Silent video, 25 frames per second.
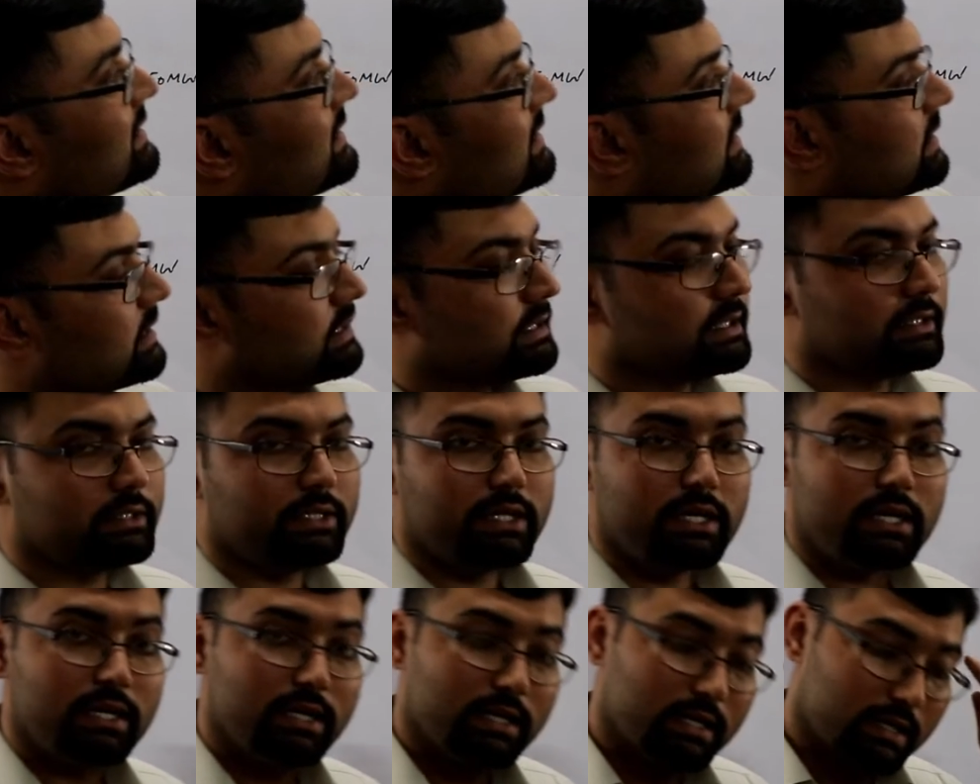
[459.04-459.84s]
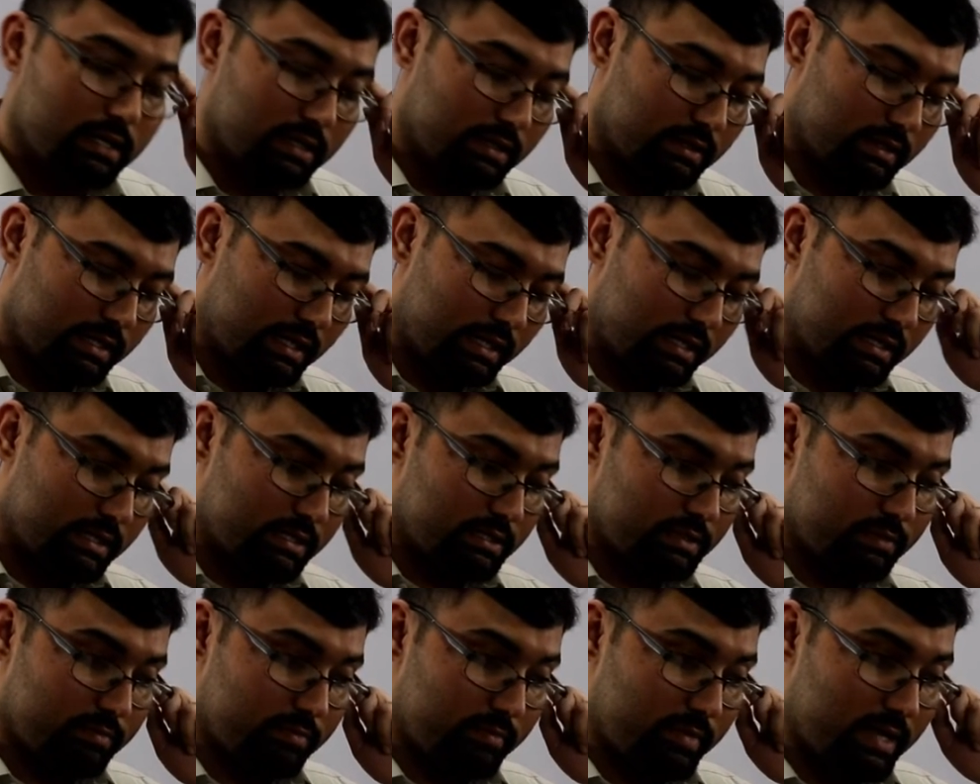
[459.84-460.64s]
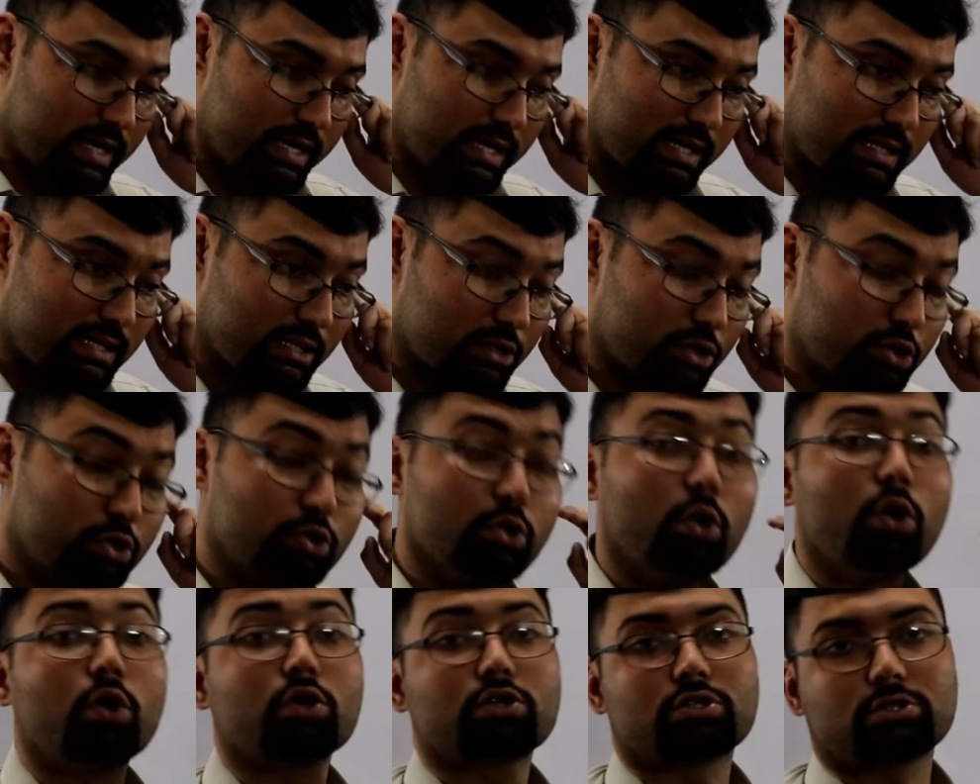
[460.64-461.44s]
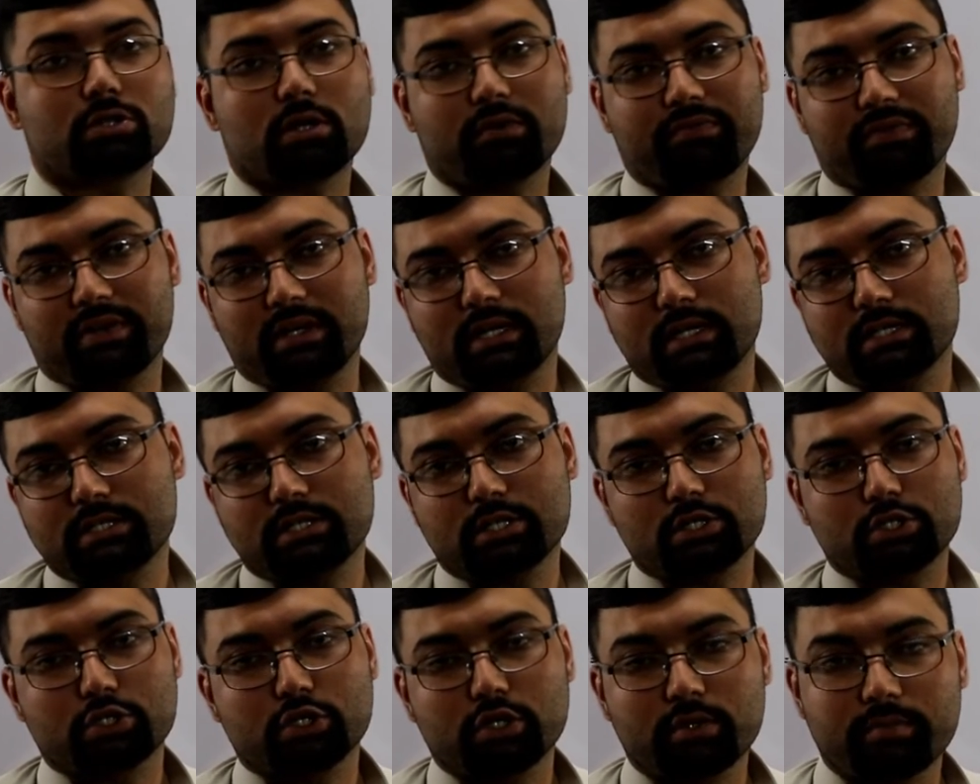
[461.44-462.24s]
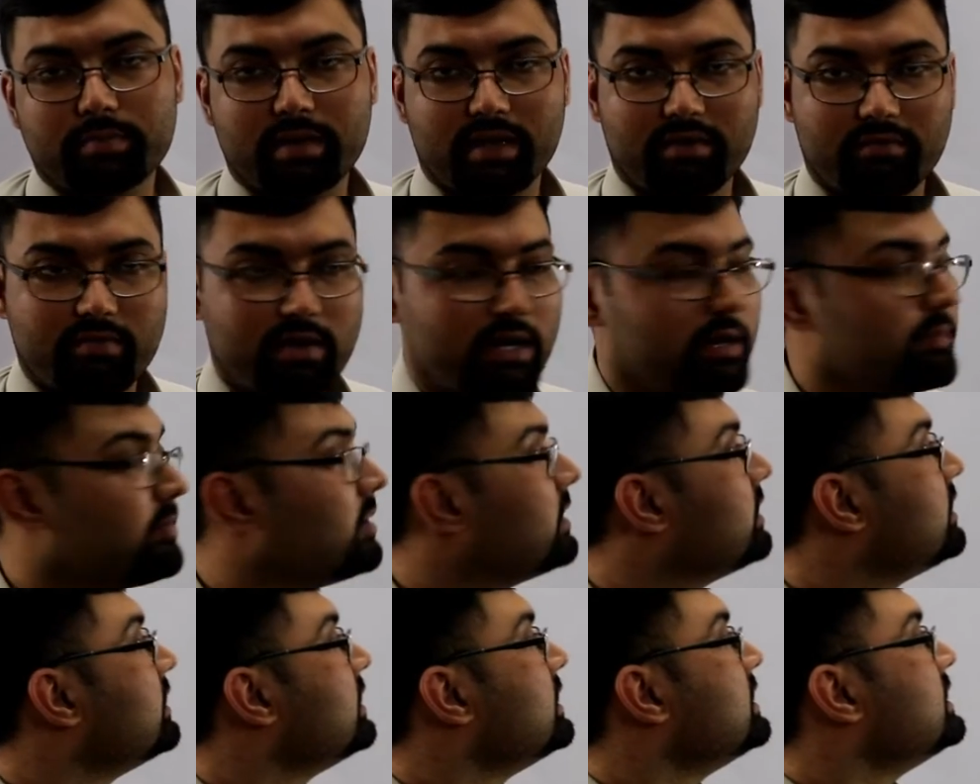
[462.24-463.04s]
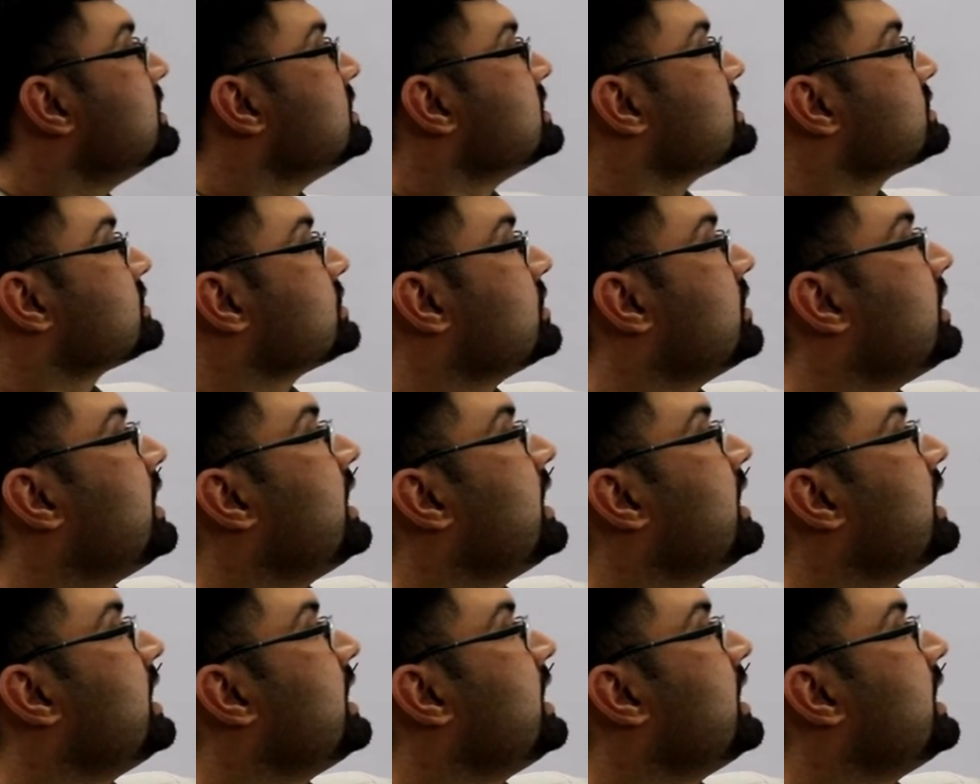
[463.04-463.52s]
uh, the thing that is making the source of energy should be available so